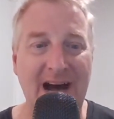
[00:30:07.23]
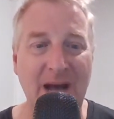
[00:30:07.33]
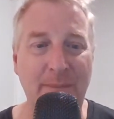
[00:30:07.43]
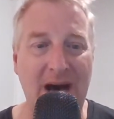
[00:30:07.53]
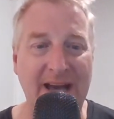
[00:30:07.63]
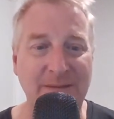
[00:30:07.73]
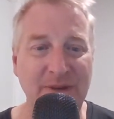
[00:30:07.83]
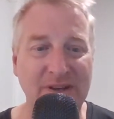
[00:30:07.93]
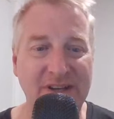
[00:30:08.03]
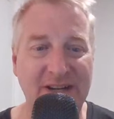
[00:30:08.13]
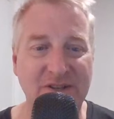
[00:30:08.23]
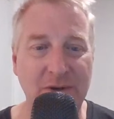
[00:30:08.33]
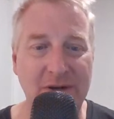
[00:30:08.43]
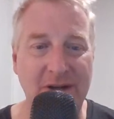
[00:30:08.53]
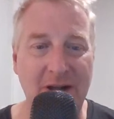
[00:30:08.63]
I buy million on
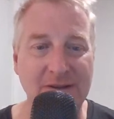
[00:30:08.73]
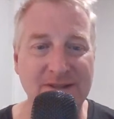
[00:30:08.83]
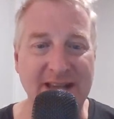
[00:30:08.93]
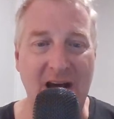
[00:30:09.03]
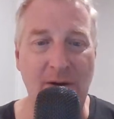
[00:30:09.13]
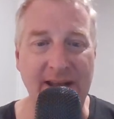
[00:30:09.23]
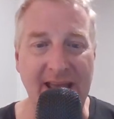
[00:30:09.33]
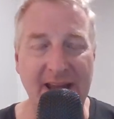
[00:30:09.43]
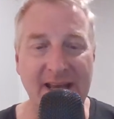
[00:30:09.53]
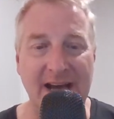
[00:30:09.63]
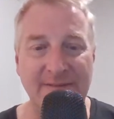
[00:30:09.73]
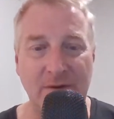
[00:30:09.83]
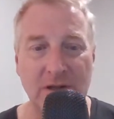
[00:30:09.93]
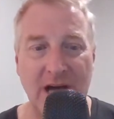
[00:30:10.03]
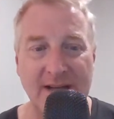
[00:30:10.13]
two hundred dollars. Now on eighty, I
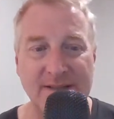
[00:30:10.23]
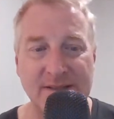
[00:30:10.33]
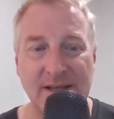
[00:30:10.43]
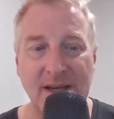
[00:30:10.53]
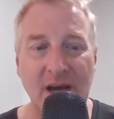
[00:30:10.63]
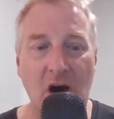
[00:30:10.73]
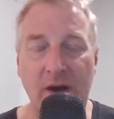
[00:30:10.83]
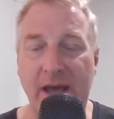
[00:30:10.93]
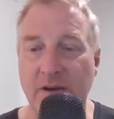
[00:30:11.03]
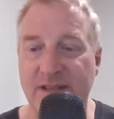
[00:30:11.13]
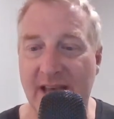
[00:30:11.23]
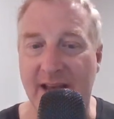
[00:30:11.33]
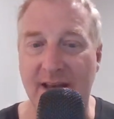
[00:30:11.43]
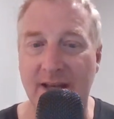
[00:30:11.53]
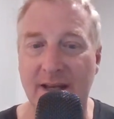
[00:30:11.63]
full loss. Okay,
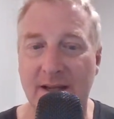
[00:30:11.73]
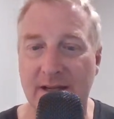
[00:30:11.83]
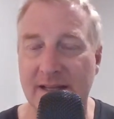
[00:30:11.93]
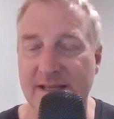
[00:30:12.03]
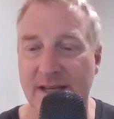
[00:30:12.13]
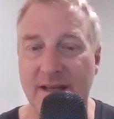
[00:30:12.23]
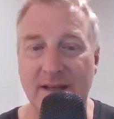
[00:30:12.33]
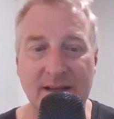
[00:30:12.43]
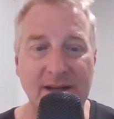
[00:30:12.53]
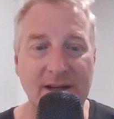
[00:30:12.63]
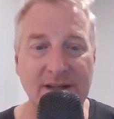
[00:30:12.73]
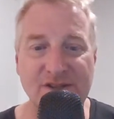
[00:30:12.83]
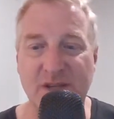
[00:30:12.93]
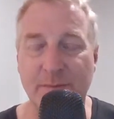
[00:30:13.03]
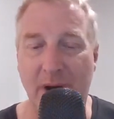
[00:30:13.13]
Hussein, listen,
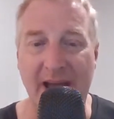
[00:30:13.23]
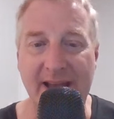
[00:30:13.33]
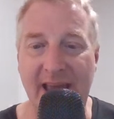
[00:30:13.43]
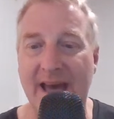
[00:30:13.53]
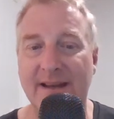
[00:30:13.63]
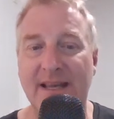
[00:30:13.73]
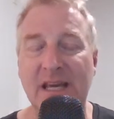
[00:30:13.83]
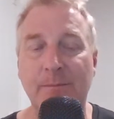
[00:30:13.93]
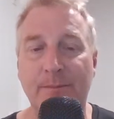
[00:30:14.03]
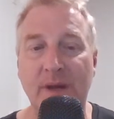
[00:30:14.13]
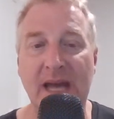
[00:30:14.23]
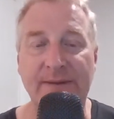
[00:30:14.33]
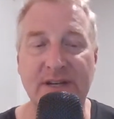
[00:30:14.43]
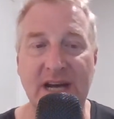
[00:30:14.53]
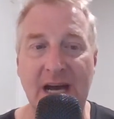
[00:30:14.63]
just buy again. Keep
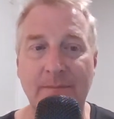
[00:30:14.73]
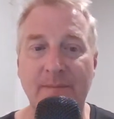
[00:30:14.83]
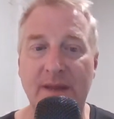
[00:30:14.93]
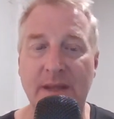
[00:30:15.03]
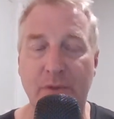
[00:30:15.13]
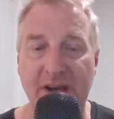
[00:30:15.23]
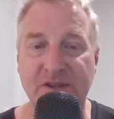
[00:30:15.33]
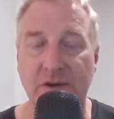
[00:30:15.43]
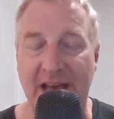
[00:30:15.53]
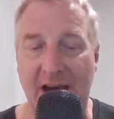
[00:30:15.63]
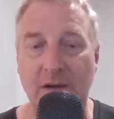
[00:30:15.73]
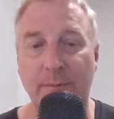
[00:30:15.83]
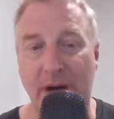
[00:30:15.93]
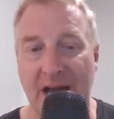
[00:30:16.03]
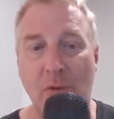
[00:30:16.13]
every time the price go
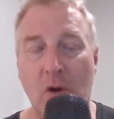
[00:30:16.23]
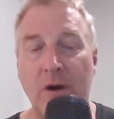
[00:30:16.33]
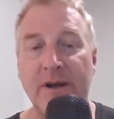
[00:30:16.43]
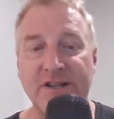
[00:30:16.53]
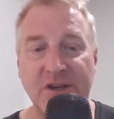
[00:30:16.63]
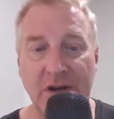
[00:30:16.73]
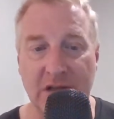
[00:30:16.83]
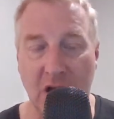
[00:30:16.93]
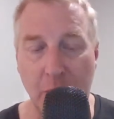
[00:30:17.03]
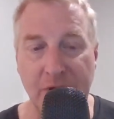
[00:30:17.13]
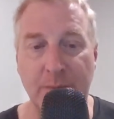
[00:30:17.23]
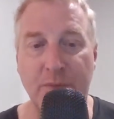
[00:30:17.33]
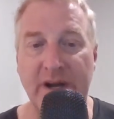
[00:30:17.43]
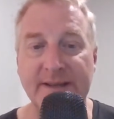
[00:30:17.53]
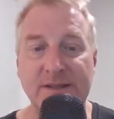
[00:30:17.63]
down, buy more. It's going to lower your
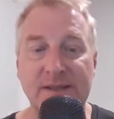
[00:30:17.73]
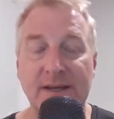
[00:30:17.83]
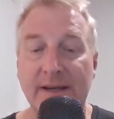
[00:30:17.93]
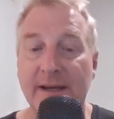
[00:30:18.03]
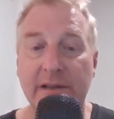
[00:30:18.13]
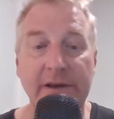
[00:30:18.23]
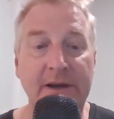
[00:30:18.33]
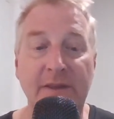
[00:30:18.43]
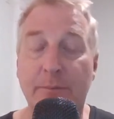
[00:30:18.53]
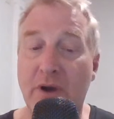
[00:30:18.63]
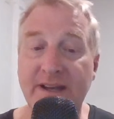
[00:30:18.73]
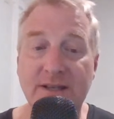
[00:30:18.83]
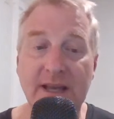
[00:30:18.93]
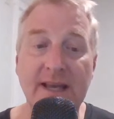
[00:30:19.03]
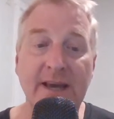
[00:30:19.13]
price. Look, and the
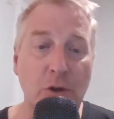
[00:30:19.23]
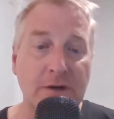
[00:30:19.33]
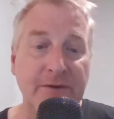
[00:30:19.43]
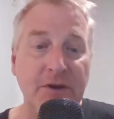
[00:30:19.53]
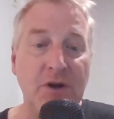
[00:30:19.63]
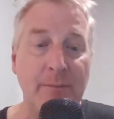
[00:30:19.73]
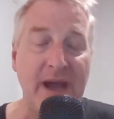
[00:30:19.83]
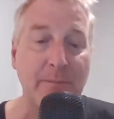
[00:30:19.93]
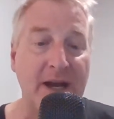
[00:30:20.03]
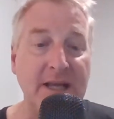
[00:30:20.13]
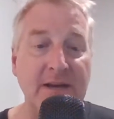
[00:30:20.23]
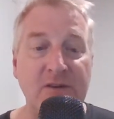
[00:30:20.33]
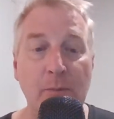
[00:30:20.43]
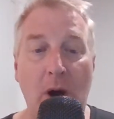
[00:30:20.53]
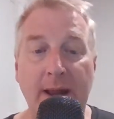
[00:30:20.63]
price in order for you to make money,
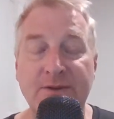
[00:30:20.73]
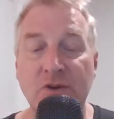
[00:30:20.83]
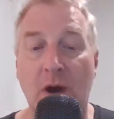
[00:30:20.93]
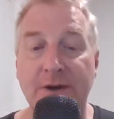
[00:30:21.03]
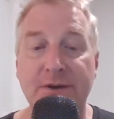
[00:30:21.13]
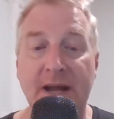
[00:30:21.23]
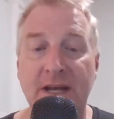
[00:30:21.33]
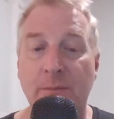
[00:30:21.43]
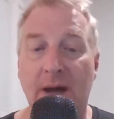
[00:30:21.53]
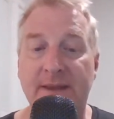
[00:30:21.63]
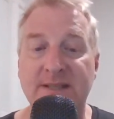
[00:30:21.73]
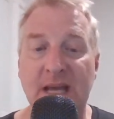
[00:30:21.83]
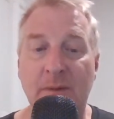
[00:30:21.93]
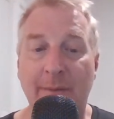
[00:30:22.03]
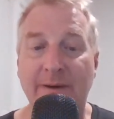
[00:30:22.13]
if you bought at two hundred and you bought the
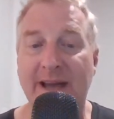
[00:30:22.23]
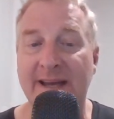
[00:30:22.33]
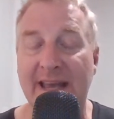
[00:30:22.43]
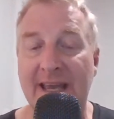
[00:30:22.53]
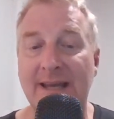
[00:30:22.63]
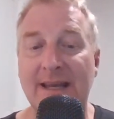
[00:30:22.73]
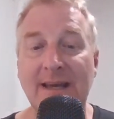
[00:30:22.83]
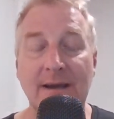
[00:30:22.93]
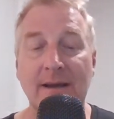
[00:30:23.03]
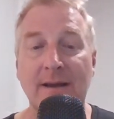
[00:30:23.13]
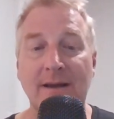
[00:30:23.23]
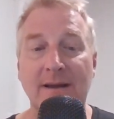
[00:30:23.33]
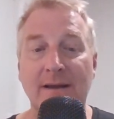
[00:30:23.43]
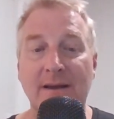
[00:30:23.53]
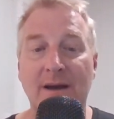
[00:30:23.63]
same amount at eighty,
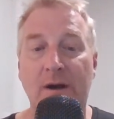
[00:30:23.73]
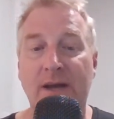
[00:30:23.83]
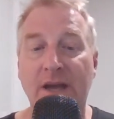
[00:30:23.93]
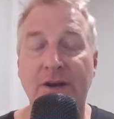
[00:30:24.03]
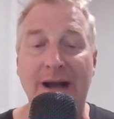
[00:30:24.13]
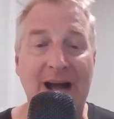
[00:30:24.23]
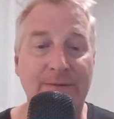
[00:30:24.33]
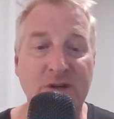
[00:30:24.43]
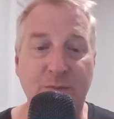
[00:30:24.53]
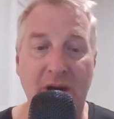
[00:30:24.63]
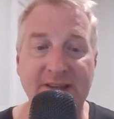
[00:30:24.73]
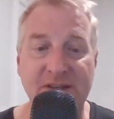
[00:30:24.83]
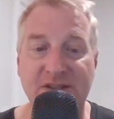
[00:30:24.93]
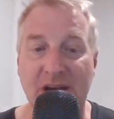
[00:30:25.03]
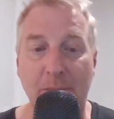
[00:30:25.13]
okay, your average
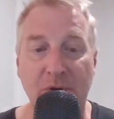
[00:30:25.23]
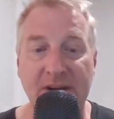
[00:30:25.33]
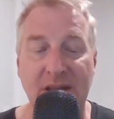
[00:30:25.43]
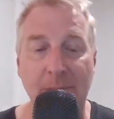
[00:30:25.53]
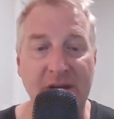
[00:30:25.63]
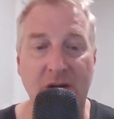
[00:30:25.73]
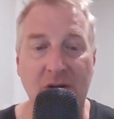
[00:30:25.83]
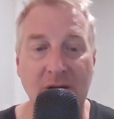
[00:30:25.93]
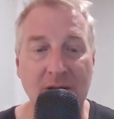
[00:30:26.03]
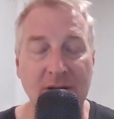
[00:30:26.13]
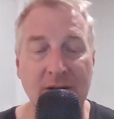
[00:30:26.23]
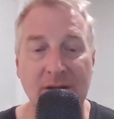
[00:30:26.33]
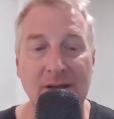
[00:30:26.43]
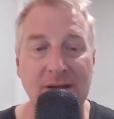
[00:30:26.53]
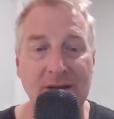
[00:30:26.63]
price is somewhere in the middle.
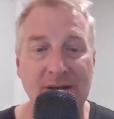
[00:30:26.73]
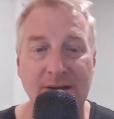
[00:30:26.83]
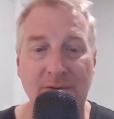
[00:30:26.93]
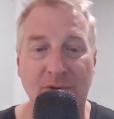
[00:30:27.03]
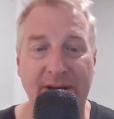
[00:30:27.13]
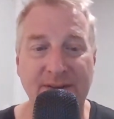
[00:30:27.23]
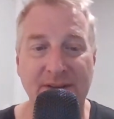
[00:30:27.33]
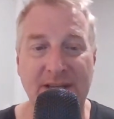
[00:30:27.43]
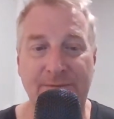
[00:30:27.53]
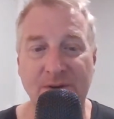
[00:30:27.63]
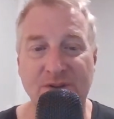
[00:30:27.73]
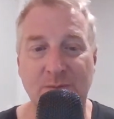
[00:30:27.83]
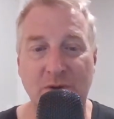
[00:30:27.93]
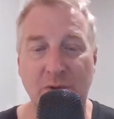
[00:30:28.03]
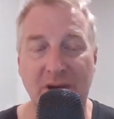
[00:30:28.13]
Right, the
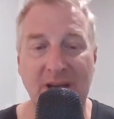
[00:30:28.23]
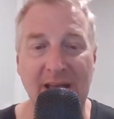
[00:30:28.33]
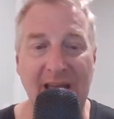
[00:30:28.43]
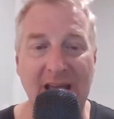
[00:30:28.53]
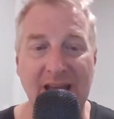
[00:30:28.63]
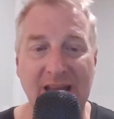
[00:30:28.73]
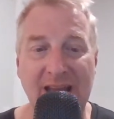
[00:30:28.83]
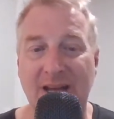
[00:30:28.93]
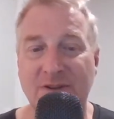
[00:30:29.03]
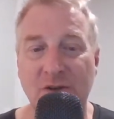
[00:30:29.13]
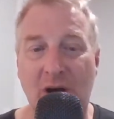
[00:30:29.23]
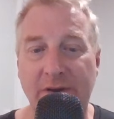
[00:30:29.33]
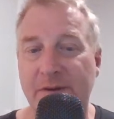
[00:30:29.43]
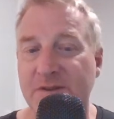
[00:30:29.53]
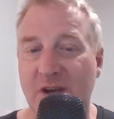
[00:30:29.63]
difference between 80 and
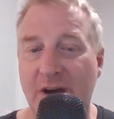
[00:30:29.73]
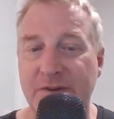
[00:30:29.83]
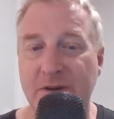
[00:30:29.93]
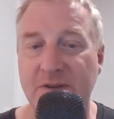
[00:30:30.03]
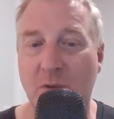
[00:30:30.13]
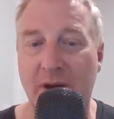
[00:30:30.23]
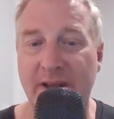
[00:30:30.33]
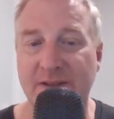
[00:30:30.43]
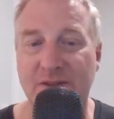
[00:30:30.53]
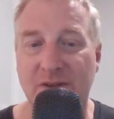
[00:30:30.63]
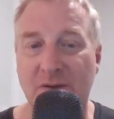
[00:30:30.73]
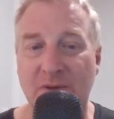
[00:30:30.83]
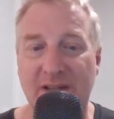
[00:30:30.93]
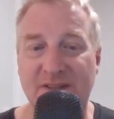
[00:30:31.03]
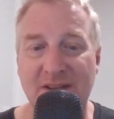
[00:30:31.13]
200 is 120. So
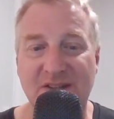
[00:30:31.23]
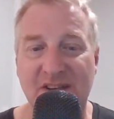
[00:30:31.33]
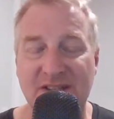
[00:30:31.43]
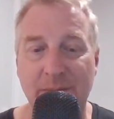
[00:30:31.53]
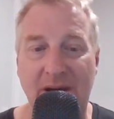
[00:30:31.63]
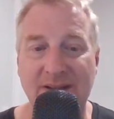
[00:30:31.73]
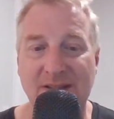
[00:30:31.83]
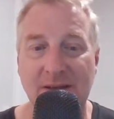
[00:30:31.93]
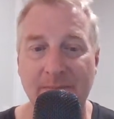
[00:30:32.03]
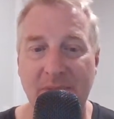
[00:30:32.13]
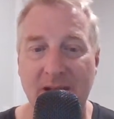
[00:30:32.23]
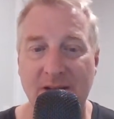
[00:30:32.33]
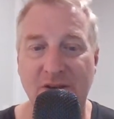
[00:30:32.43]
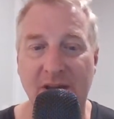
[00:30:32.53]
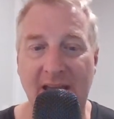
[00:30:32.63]
let's say 60 bucks.
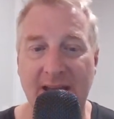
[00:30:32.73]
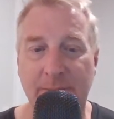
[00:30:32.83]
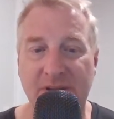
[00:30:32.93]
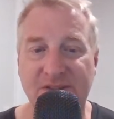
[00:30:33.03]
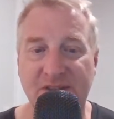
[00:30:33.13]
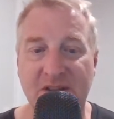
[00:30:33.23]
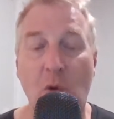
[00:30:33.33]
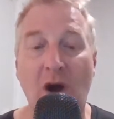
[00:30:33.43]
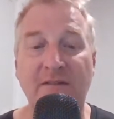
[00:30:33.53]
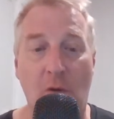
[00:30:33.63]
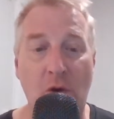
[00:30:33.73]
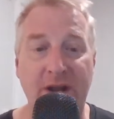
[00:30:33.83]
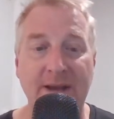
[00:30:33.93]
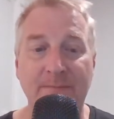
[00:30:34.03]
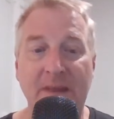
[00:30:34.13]
So 80 plus plus
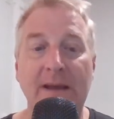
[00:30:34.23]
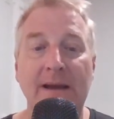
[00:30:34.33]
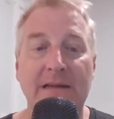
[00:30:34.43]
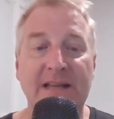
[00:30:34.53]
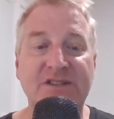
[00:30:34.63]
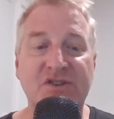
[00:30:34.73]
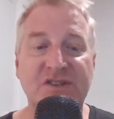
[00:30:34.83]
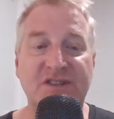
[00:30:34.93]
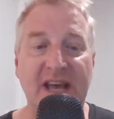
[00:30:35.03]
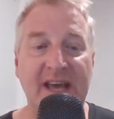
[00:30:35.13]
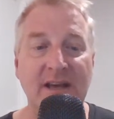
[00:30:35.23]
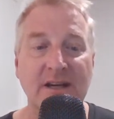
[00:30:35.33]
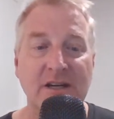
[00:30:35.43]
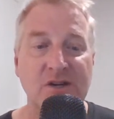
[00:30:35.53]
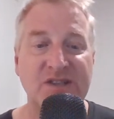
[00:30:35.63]
sixty, Let's just say
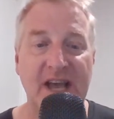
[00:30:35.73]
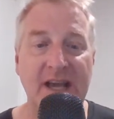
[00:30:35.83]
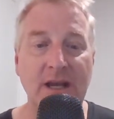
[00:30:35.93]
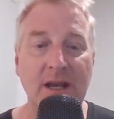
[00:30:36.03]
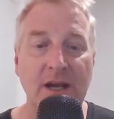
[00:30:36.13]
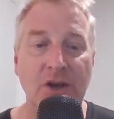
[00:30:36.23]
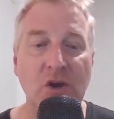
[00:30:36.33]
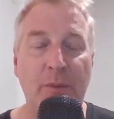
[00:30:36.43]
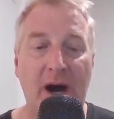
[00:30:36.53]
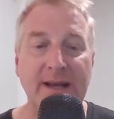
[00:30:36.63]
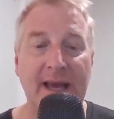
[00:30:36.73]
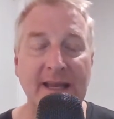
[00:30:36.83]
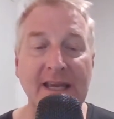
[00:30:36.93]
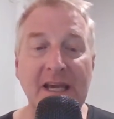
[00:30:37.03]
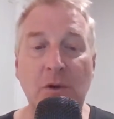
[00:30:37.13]
Hussein, you bought
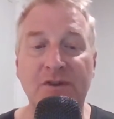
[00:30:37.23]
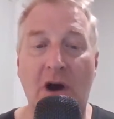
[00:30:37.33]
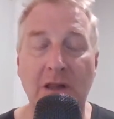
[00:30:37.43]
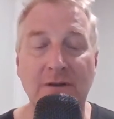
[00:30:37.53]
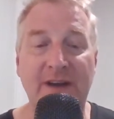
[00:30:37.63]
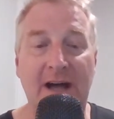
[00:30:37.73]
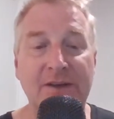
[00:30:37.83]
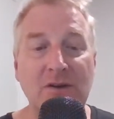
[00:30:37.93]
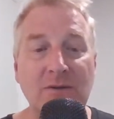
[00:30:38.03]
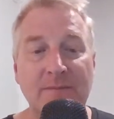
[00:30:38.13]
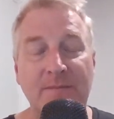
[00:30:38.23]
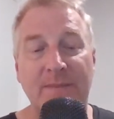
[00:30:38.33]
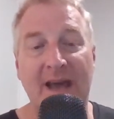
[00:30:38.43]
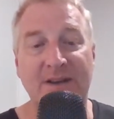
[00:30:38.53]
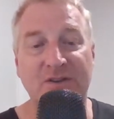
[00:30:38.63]
an equal dollar value
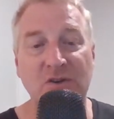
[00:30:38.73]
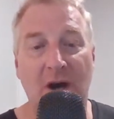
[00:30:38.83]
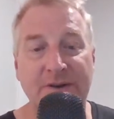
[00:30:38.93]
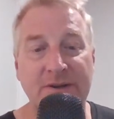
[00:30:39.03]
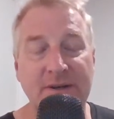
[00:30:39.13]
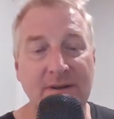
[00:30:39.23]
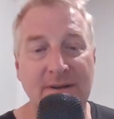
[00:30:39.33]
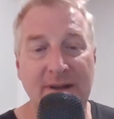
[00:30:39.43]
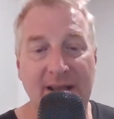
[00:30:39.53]
at 280